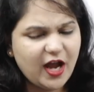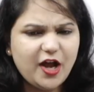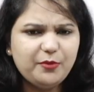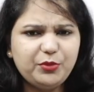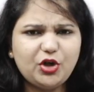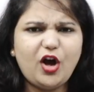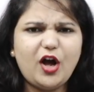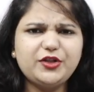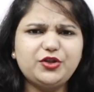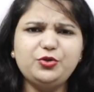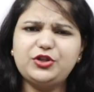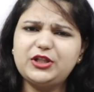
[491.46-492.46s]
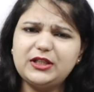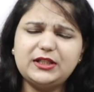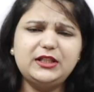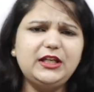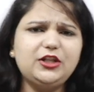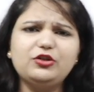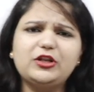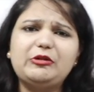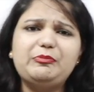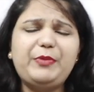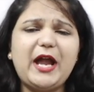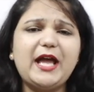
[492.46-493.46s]
Because you just need to
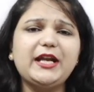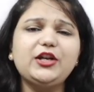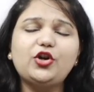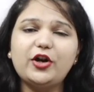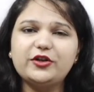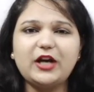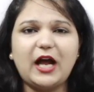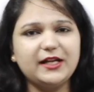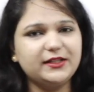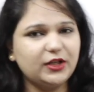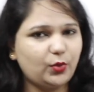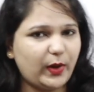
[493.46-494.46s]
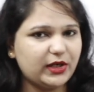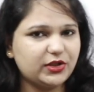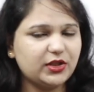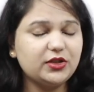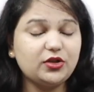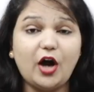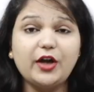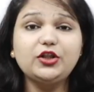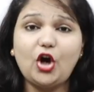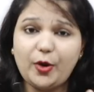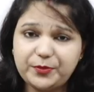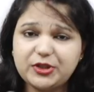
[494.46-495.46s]
compare and contrast the questions or
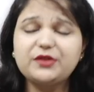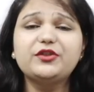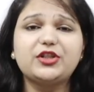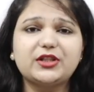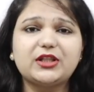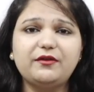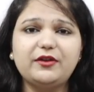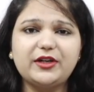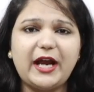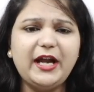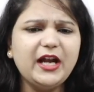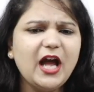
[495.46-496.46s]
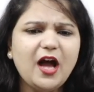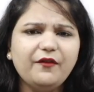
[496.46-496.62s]
the options which is given, right?